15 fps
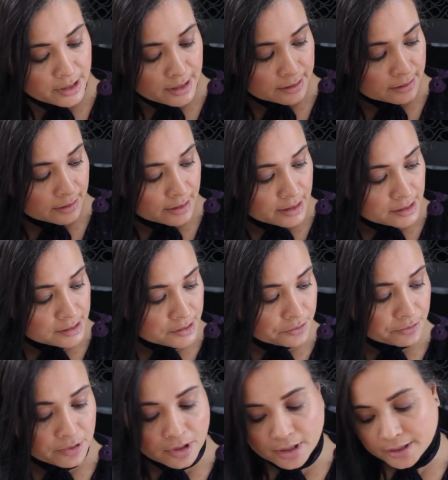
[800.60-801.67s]
that
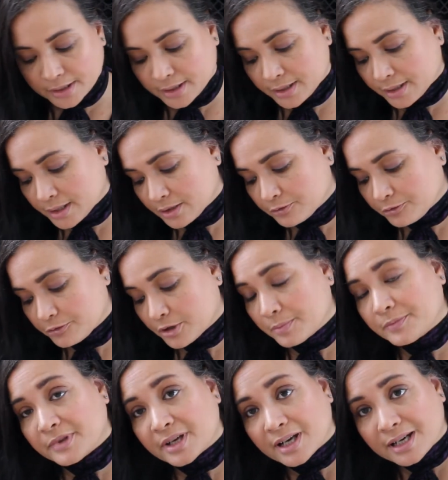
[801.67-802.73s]
later on. And then
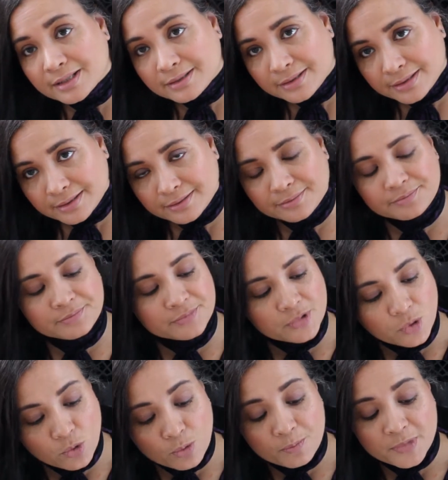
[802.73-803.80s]
from that
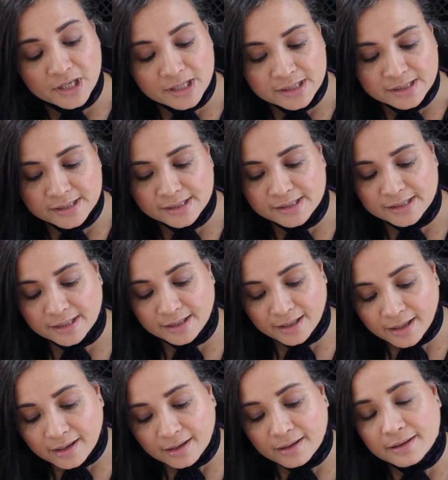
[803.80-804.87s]
Home Basics,
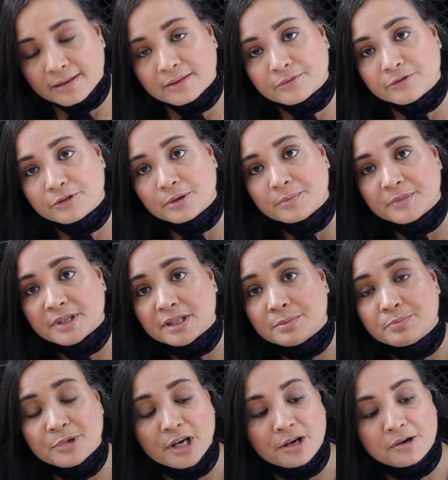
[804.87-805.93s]
again from the
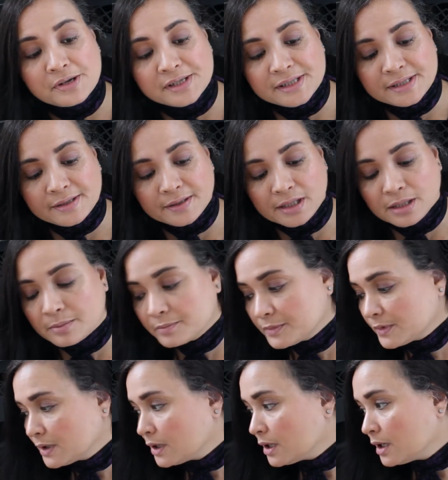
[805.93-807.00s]
Paris
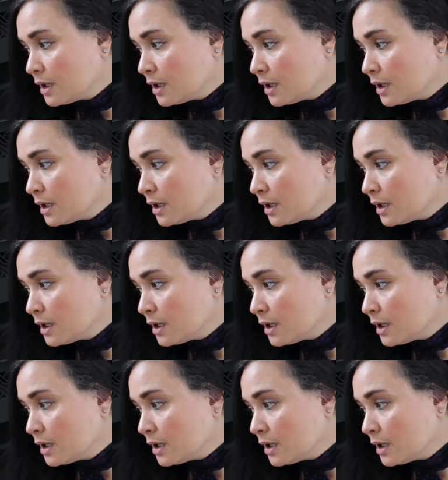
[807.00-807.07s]
theme